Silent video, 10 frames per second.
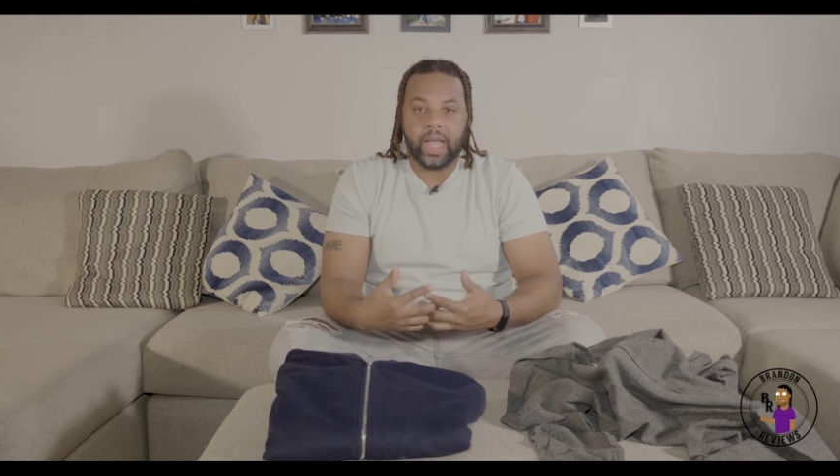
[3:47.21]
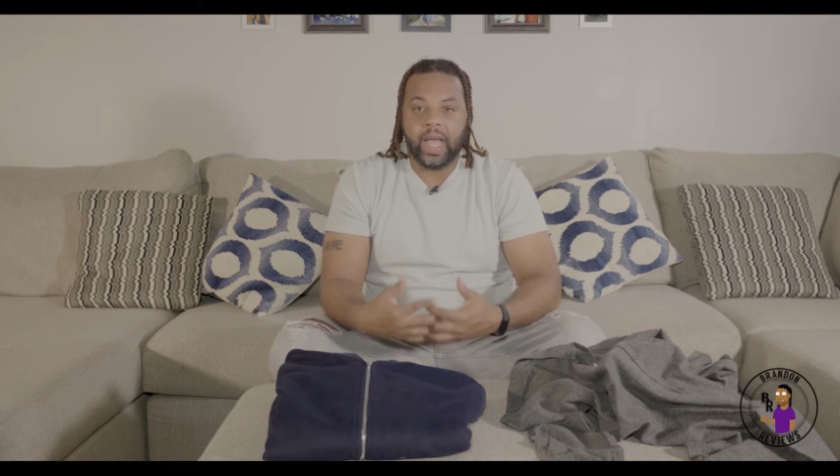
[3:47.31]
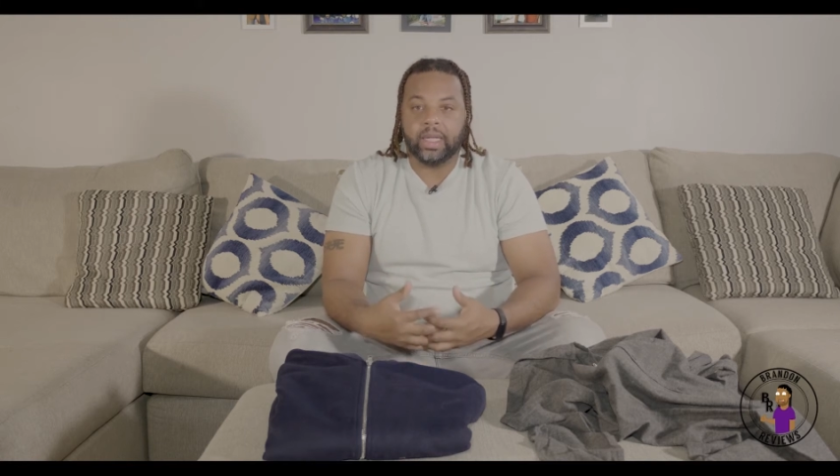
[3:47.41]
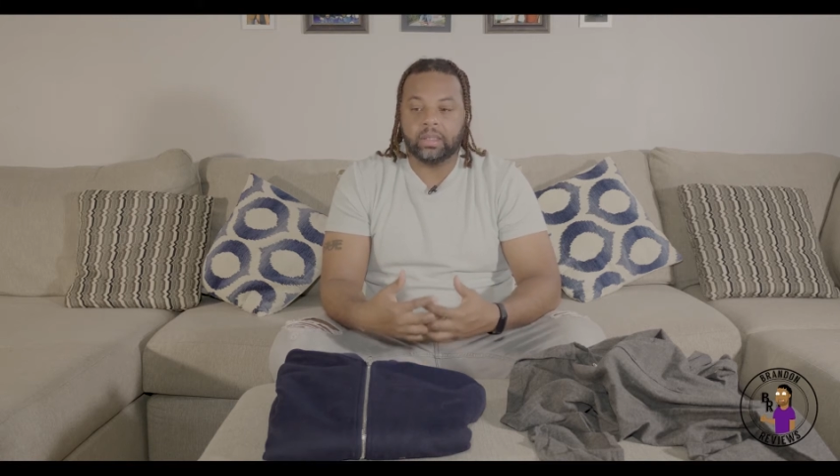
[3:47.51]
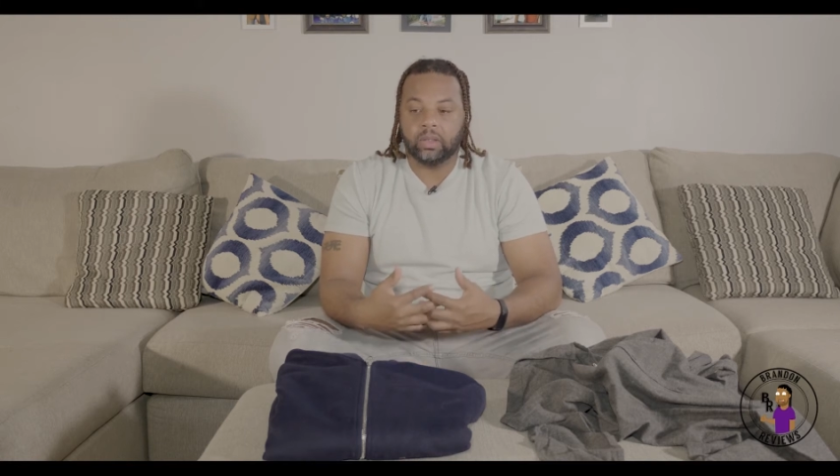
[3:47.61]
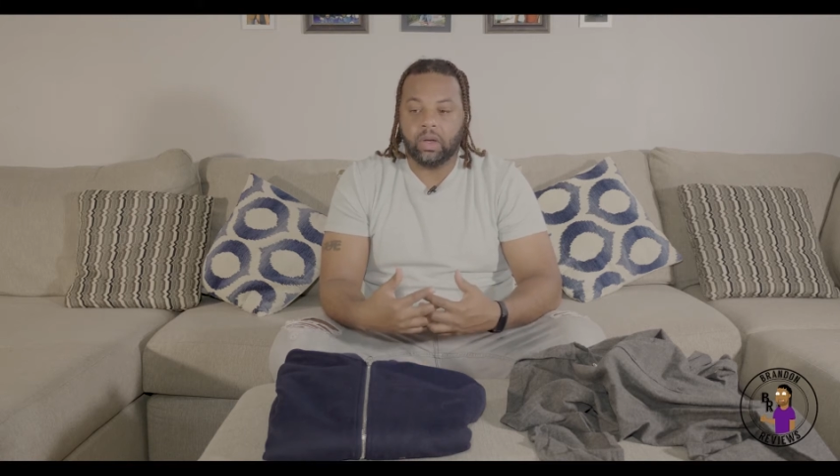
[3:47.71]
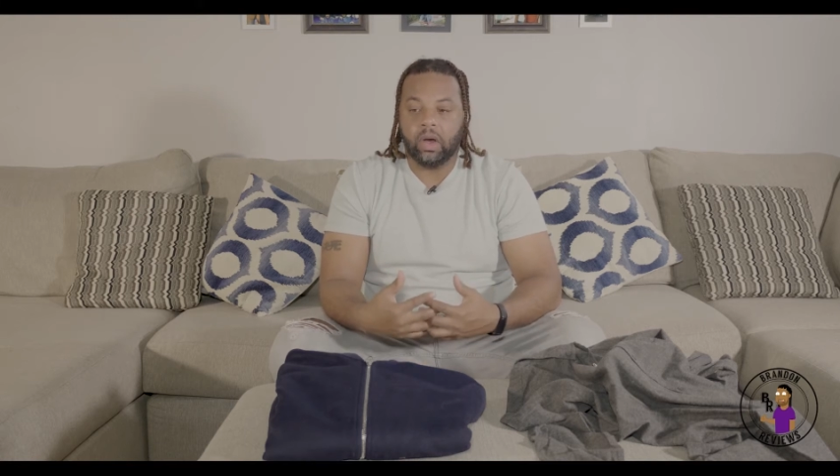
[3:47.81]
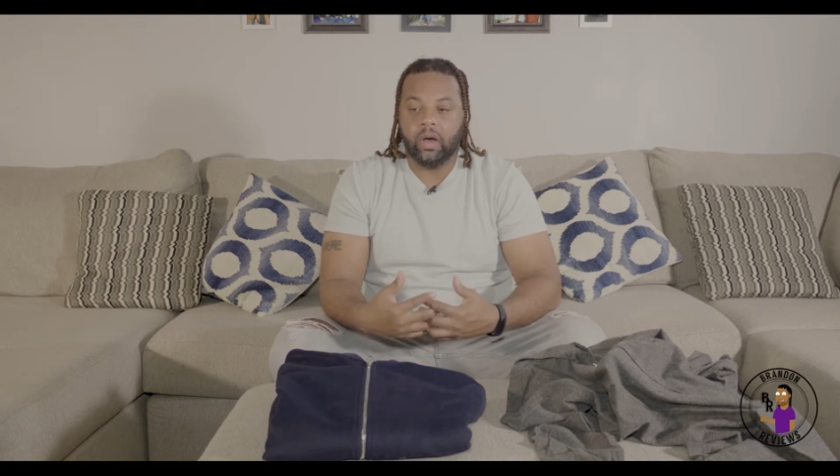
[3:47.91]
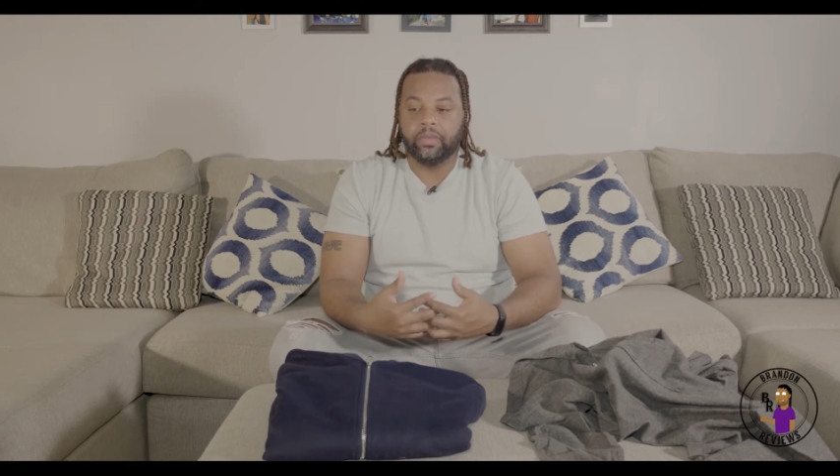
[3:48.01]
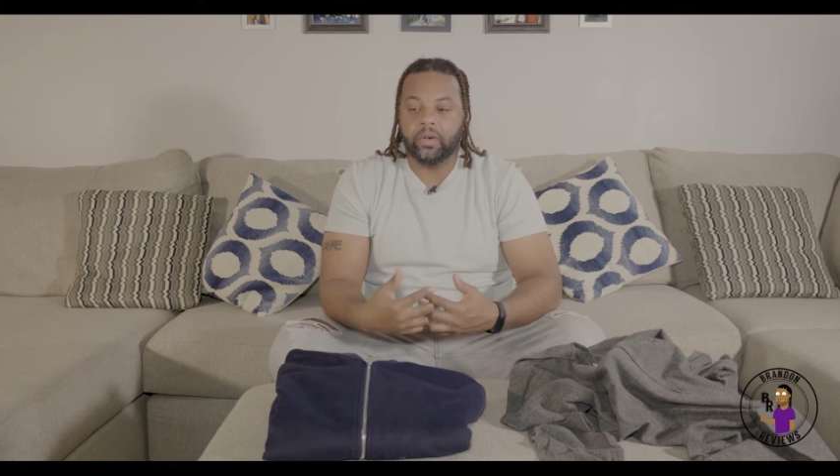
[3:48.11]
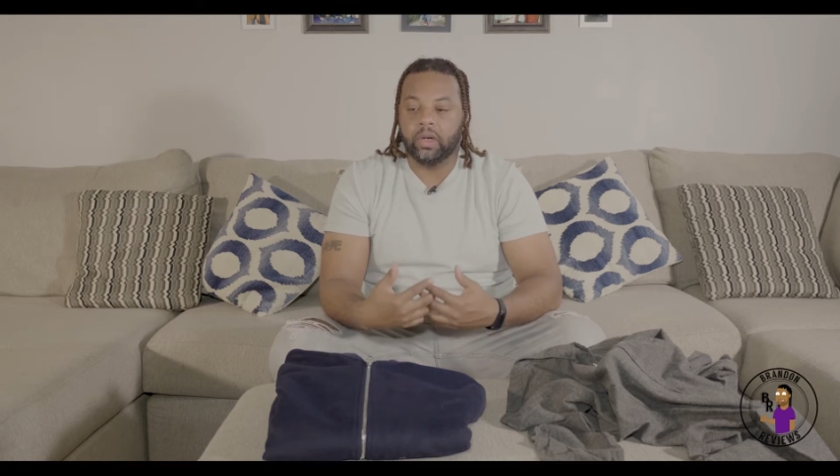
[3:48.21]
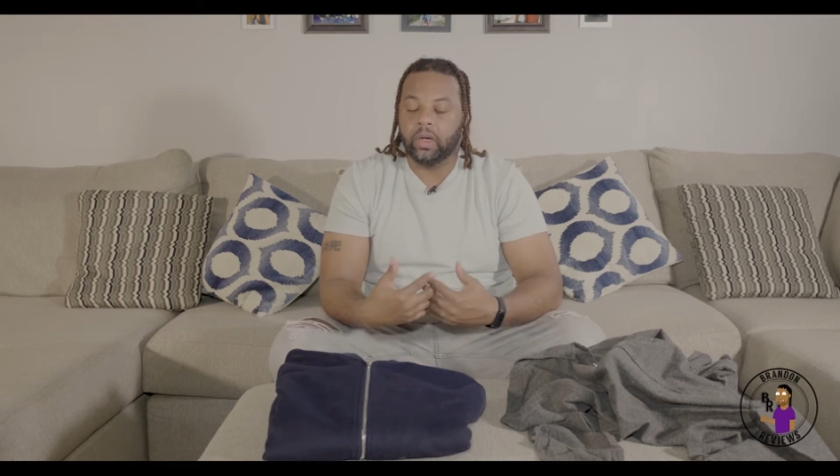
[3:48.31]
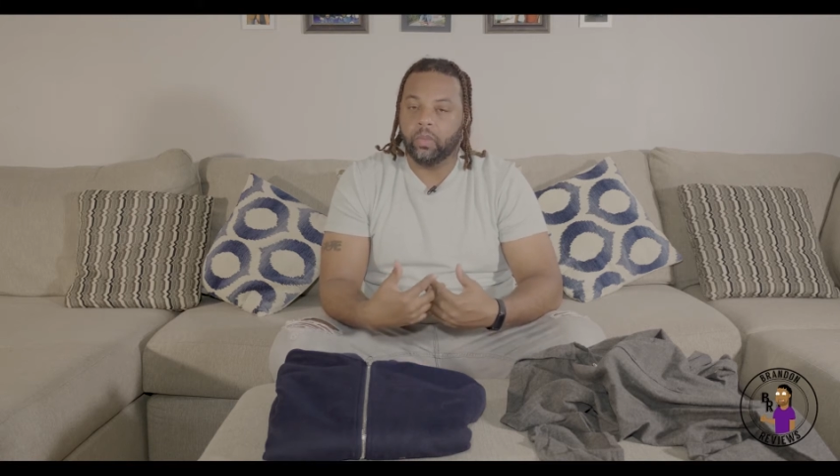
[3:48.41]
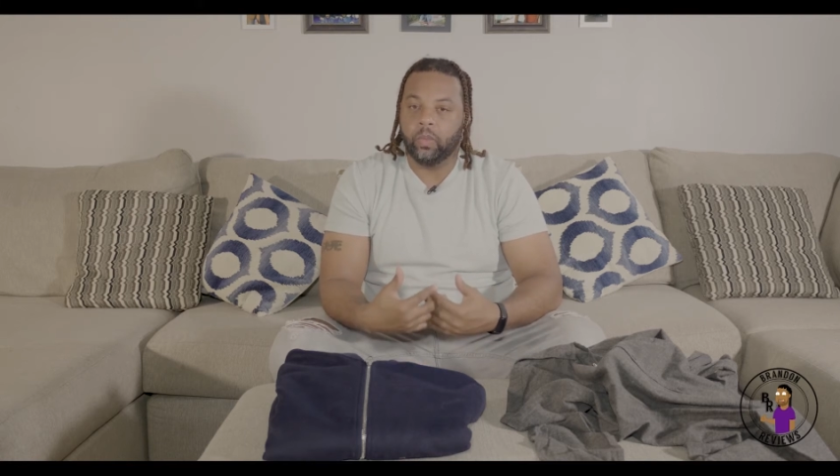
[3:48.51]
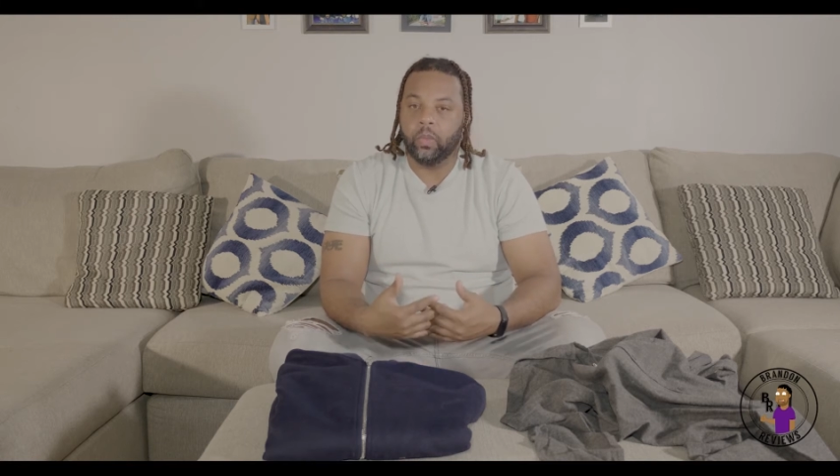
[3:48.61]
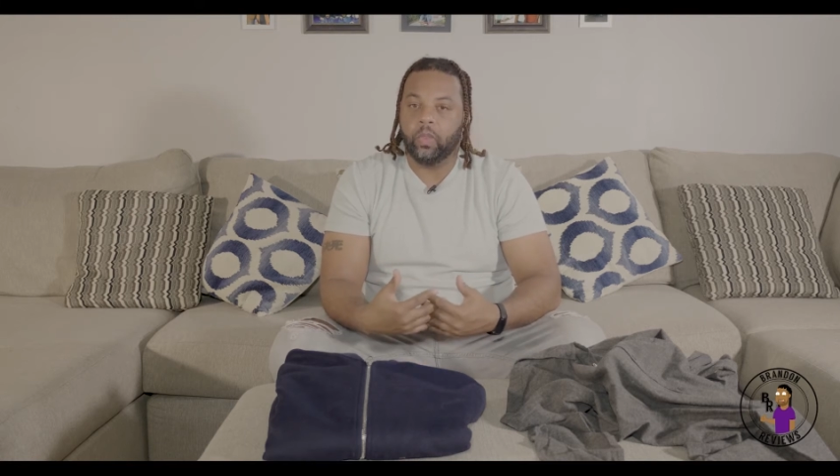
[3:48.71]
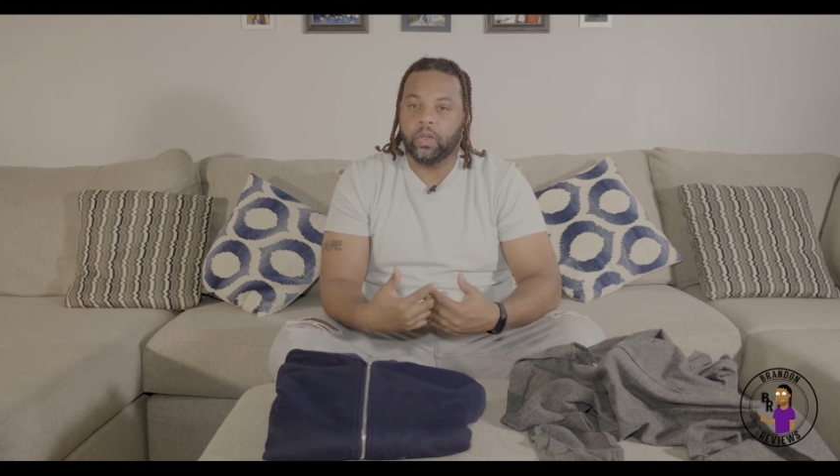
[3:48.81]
has to offer and